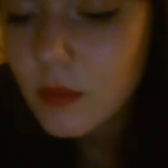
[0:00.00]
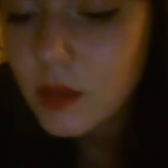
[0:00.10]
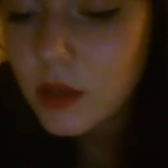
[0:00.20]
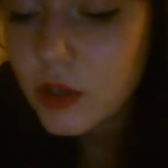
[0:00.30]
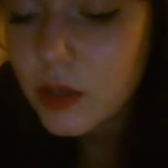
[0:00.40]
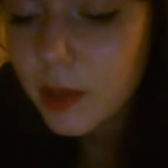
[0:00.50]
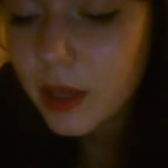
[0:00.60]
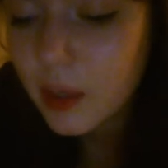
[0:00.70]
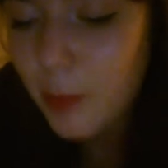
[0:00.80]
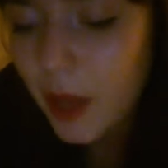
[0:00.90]
She
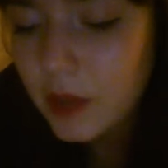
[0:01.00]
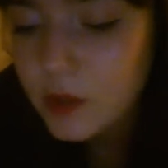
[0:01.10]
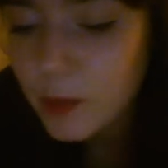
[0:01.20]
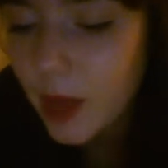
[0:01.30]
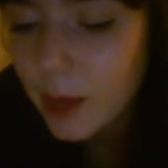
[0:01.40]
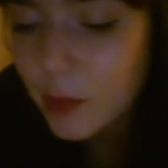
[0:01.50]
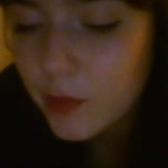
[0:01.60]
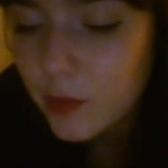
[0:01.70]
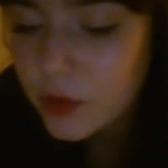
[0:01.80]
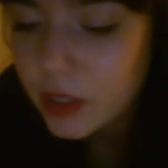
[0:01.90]
made a pantomime
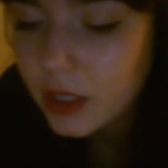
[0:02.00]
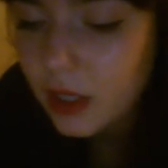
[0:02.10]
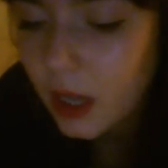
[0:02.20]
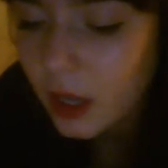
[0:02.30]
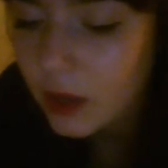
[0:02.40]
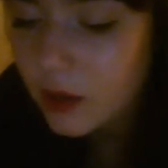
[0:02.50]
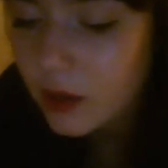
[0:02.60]
of drinking.